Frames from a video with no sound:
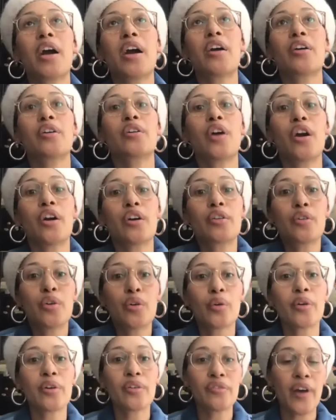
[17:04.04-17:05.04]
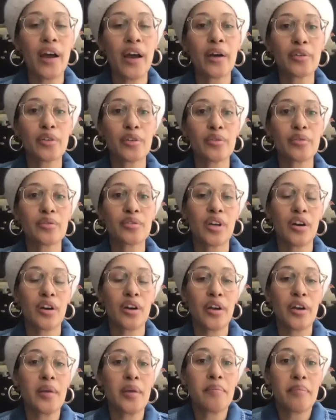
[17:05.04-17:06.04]
our, our core values
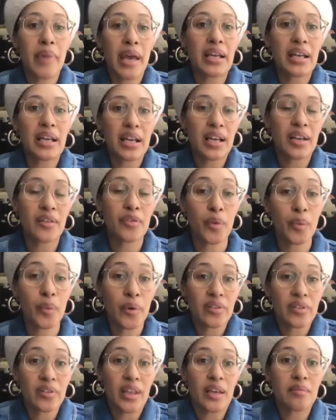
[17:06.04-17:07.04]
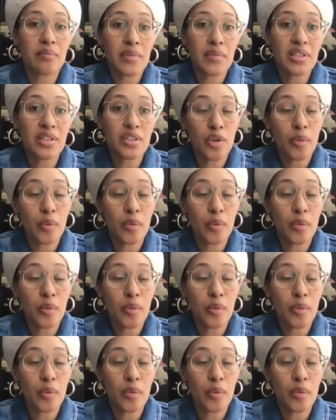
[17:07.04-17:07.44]
are embedded in the work that Mrs.